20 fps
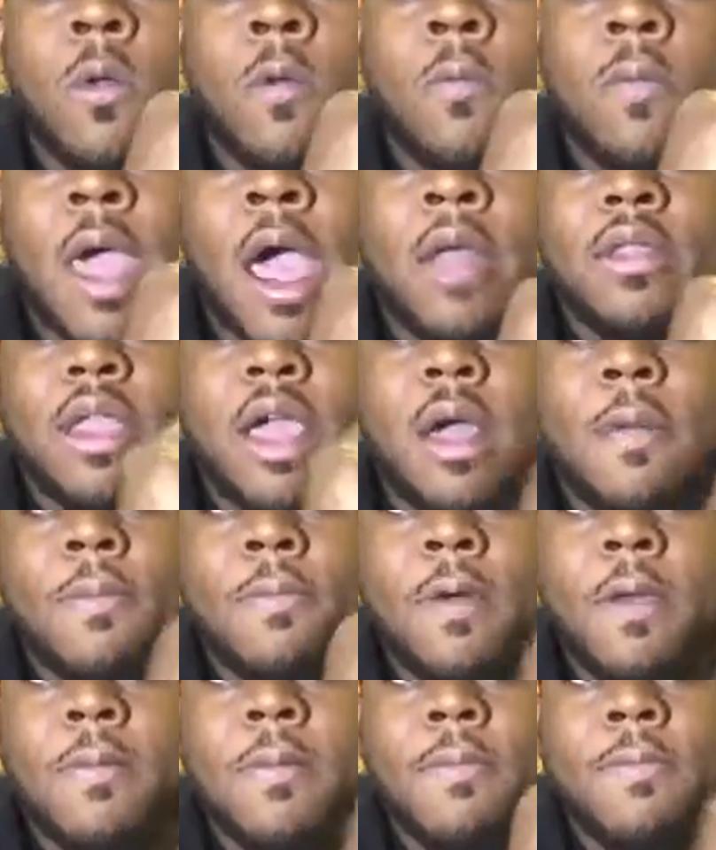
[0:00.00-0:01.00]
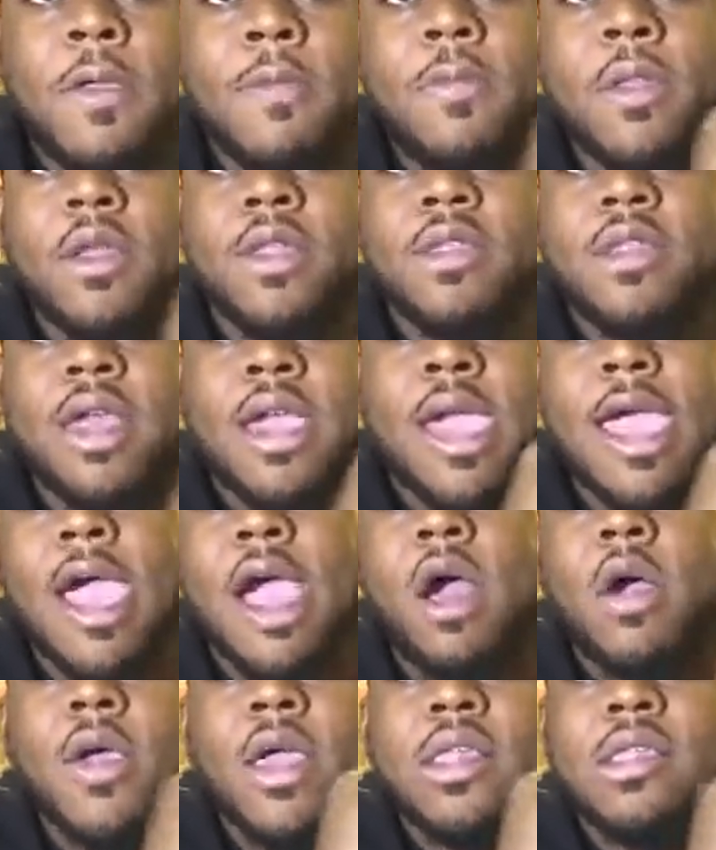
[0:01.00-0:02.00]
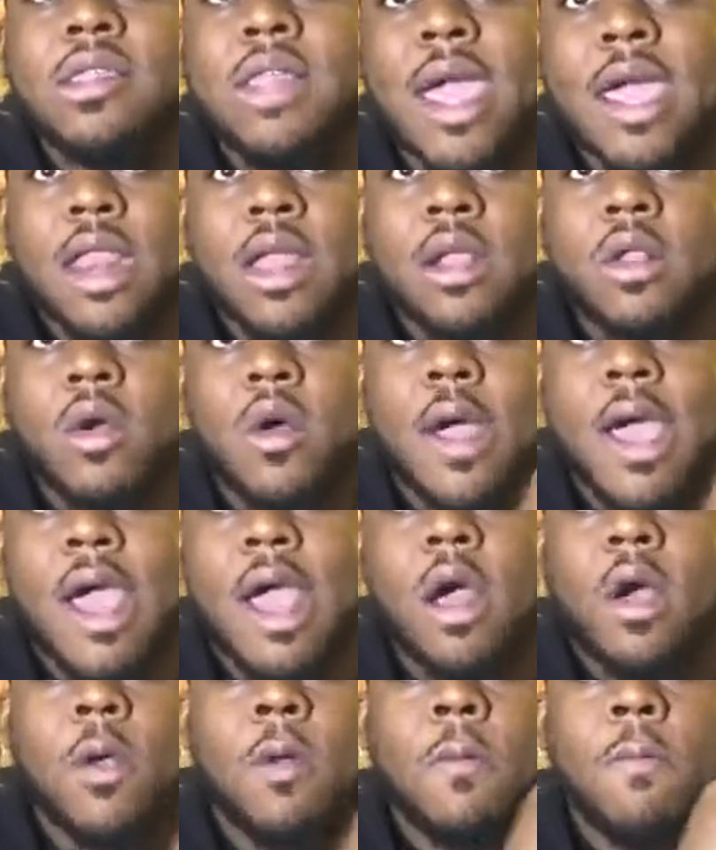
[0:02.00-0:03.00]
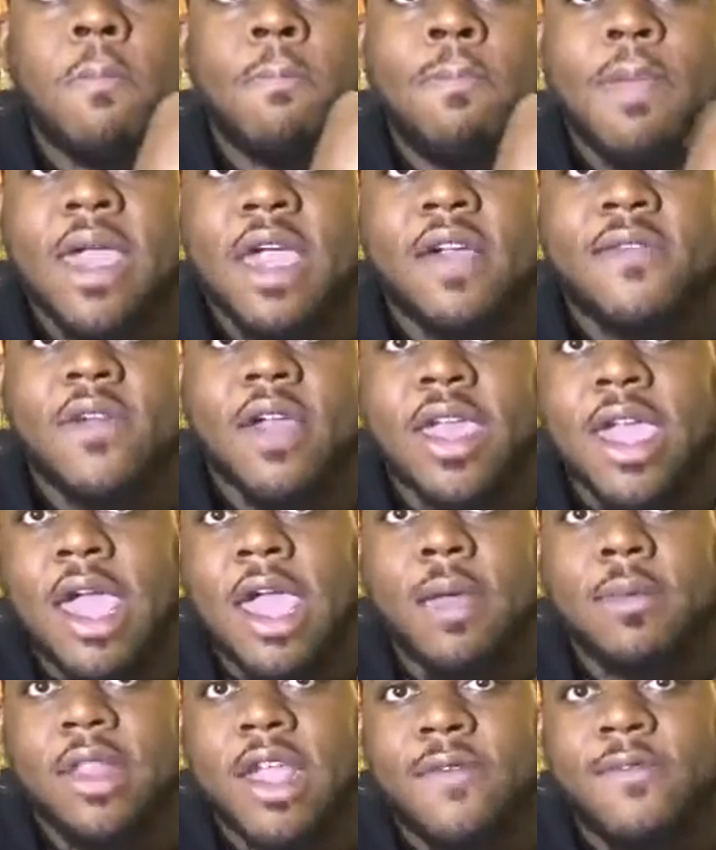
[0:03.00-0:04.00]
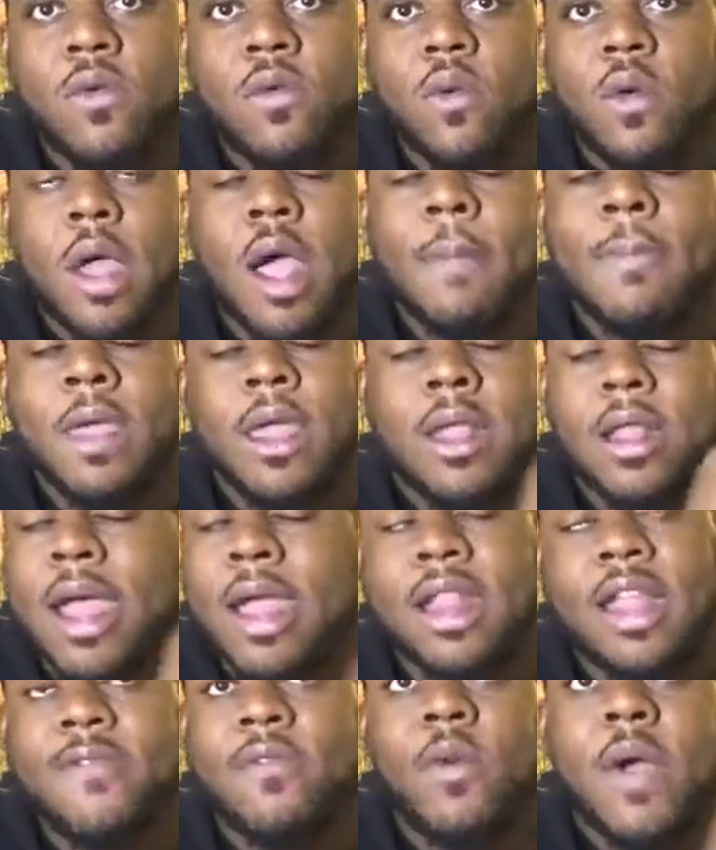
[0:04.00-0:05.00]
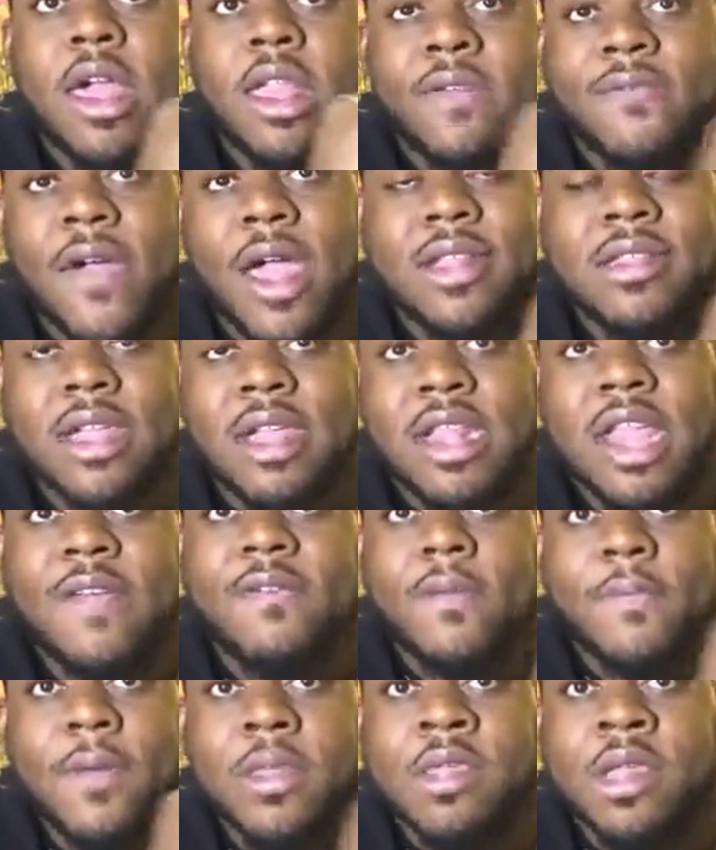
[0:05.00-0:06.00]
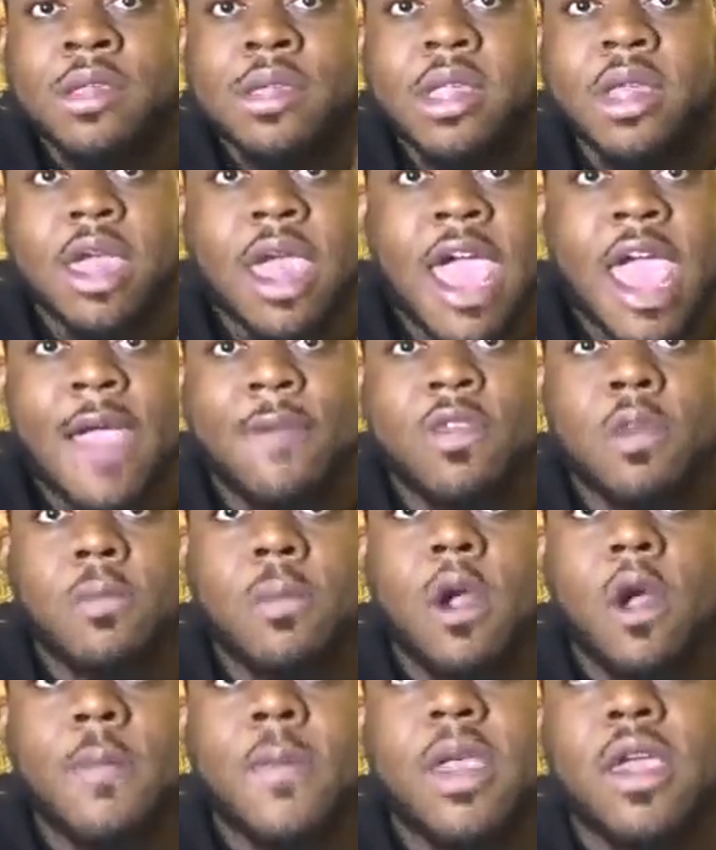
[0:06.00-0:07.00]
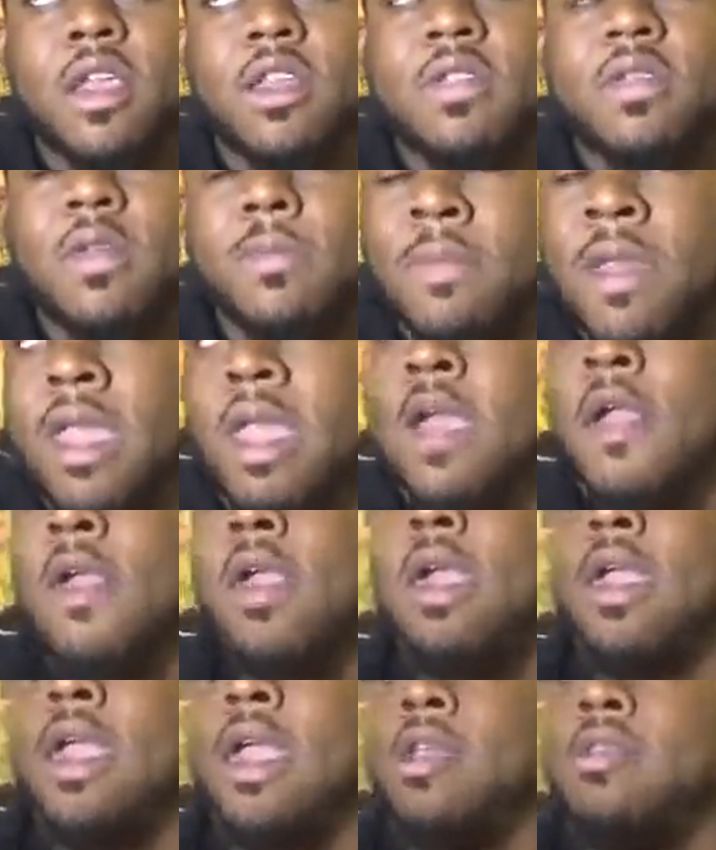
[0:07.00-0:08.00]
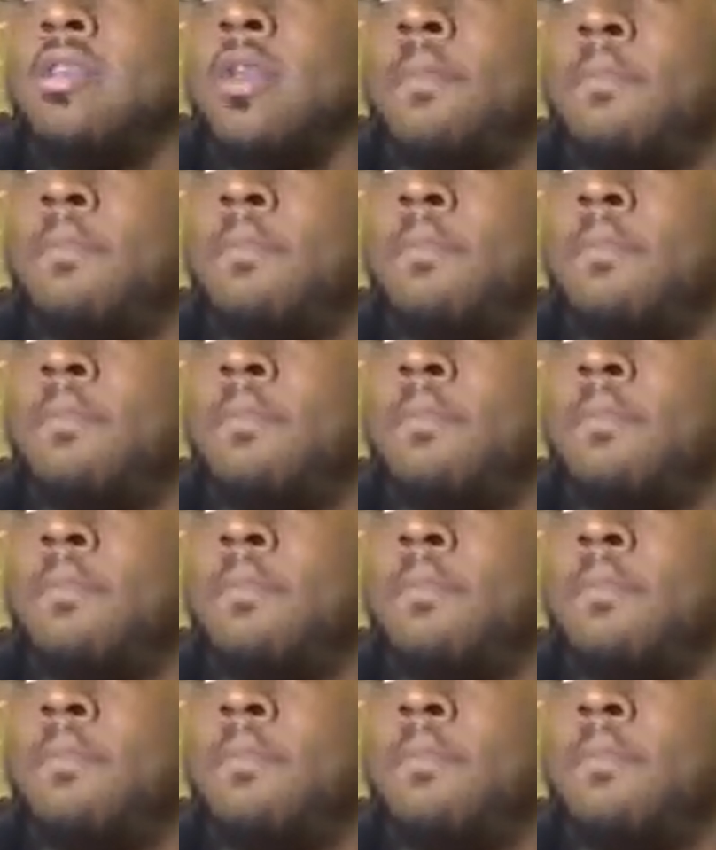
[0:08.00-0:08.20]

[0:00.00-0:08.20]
I don't think people understand how excited or how big of a game Levante David potentially could have tomorrow. Because to me, he's the